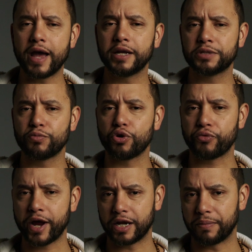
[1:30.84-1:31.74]
Eddie's more
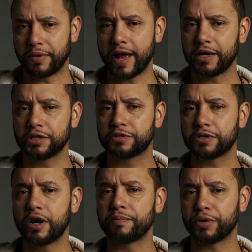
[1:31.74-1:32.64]
random. Eddie's
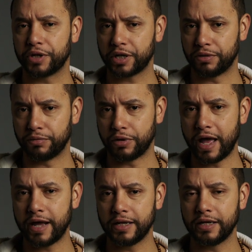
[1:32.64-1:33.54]
unpredictable.
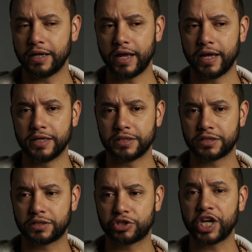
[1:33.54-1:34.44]
Eddie
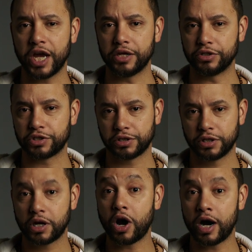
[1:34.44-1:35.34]
is change,
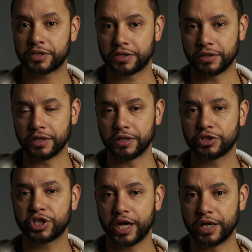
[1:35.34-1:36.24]
constantly
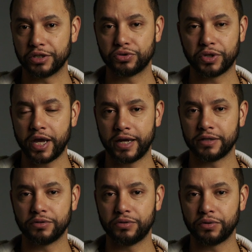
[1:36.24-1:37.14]
change. You
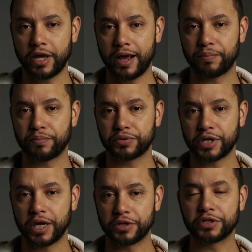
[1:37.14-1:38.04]
can't you can't
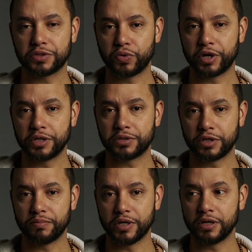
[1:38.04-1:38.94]
say this is where he's
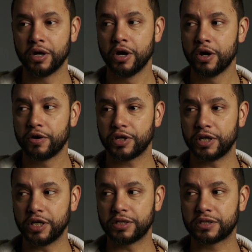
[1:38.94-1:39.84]
going to be.
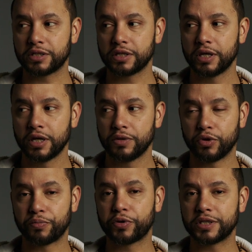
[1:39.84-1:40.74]
He's
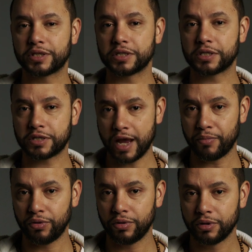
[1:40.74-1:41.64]
where Priest is
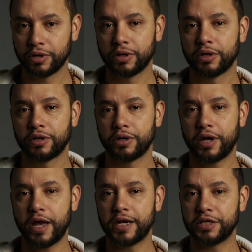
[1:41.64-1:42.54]
stable,
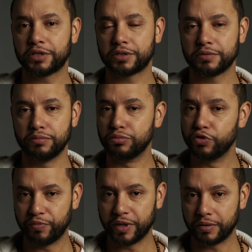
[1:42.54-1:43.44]
Eddie's
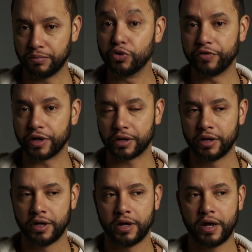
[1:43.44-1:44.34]
moving, moving.
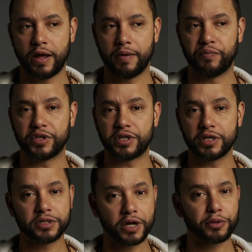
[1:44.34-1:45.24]

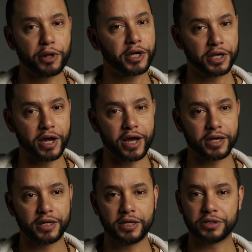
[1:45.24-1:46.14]
He's another lucky
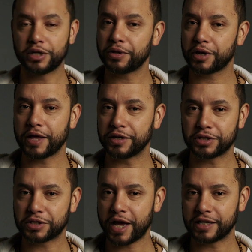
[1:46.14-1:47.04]
guy. He's another guy that
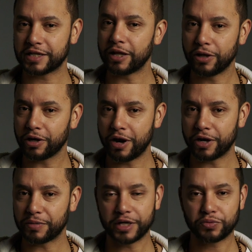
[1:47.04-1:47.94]
just has that luck
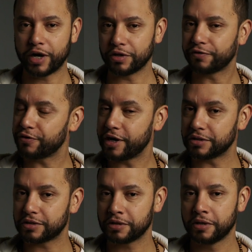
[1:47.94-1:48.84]
on him. That's why they're
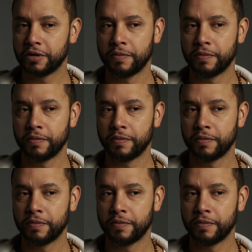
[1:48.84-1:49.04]
friends.